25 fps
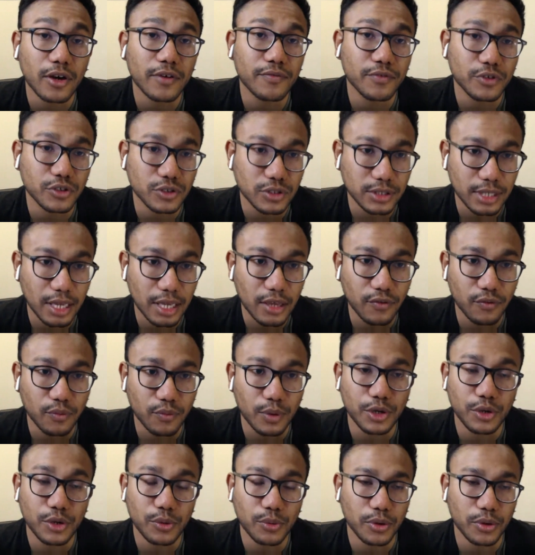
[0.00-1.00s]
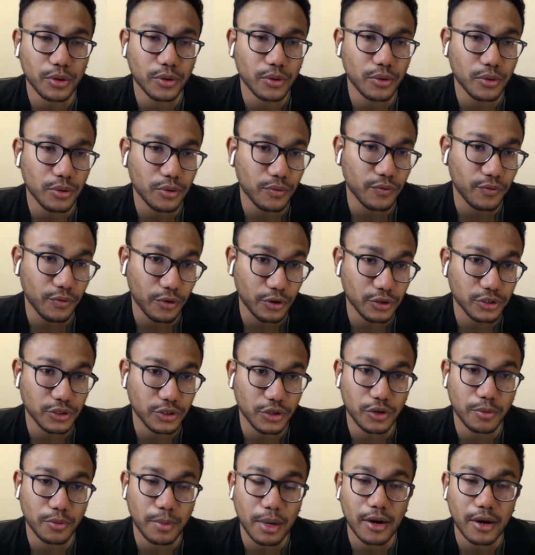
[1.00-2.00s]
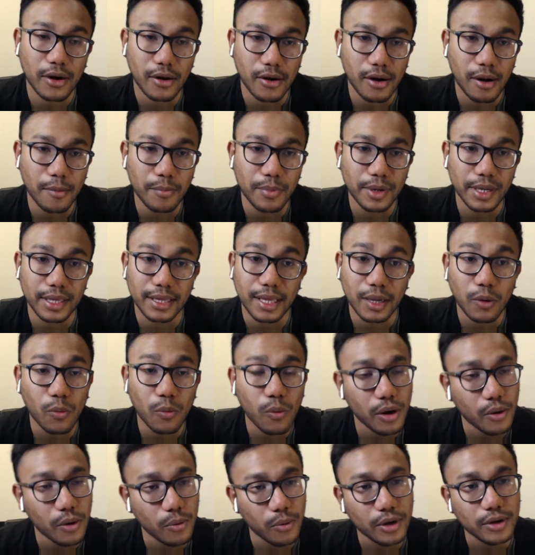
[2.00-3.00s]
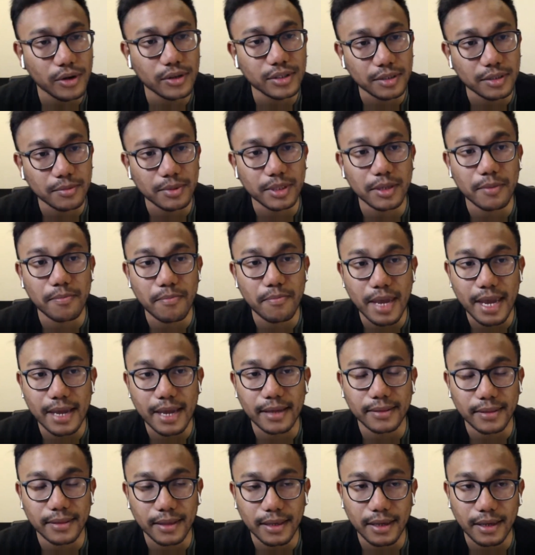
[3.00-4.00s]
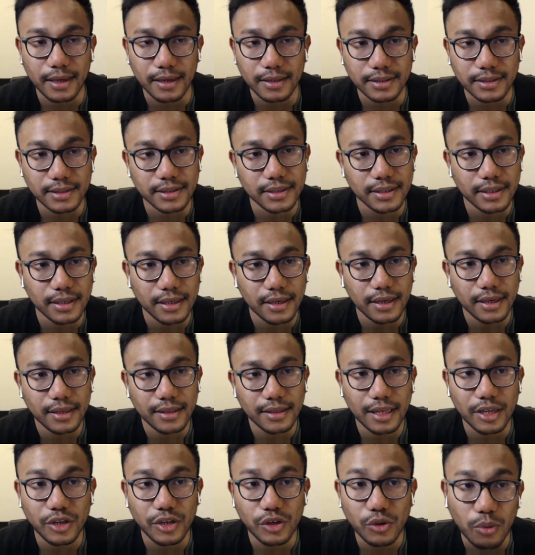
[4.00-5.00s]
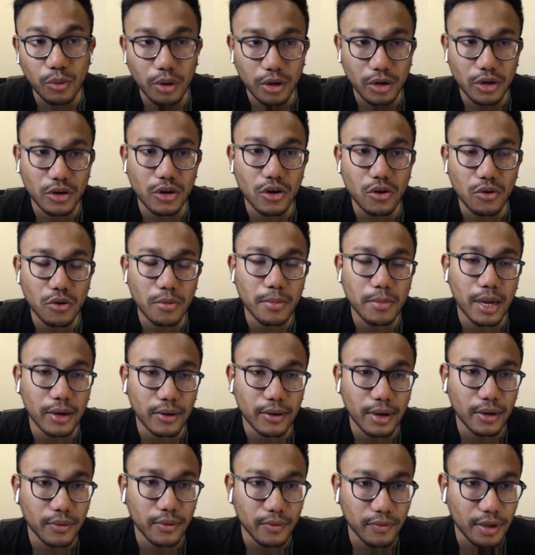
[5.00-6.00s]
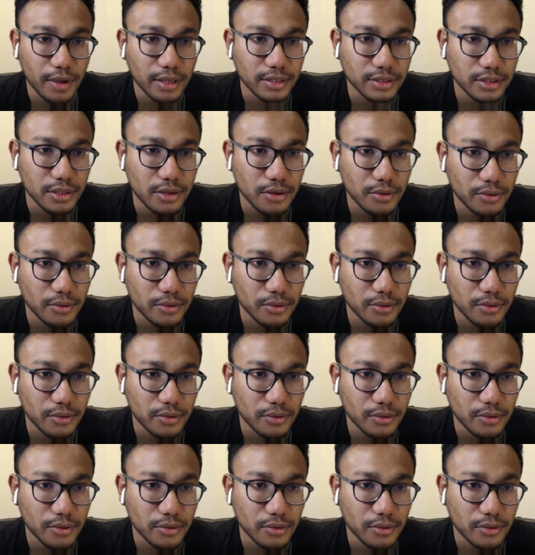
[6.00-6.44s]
yourself when you were first heard about our company. Like, what are some of the main things that you want to know about Equivesto?